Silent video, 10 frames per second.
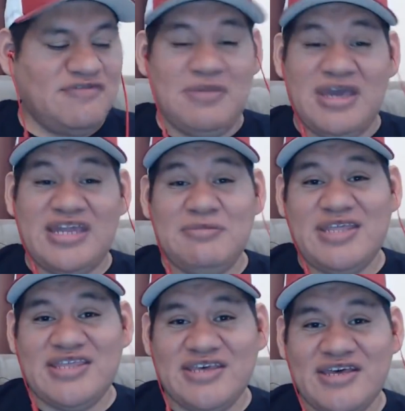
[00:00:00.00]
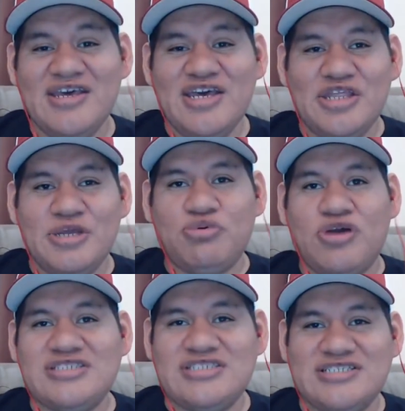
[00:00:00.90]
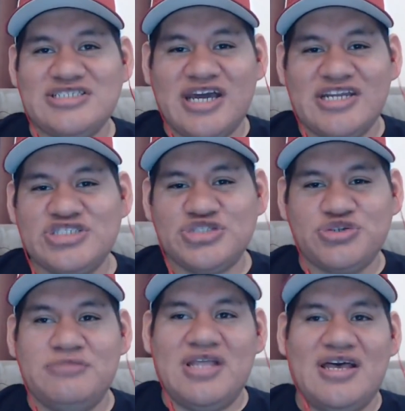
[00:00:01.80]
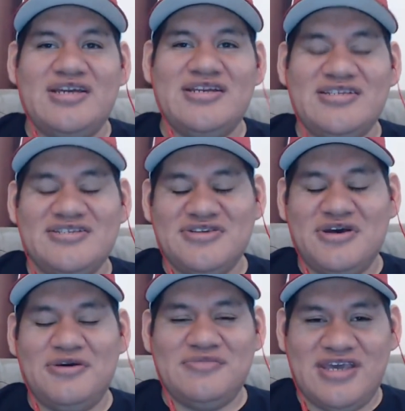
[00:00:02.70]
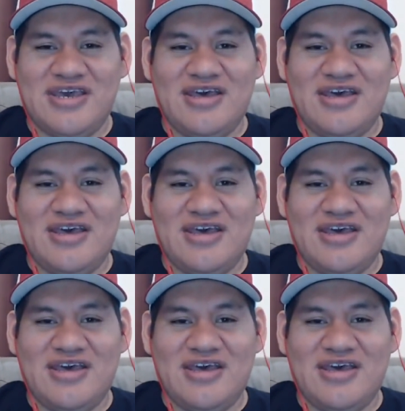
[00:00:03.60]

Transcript: It made the process kind of streamlined. So yeah.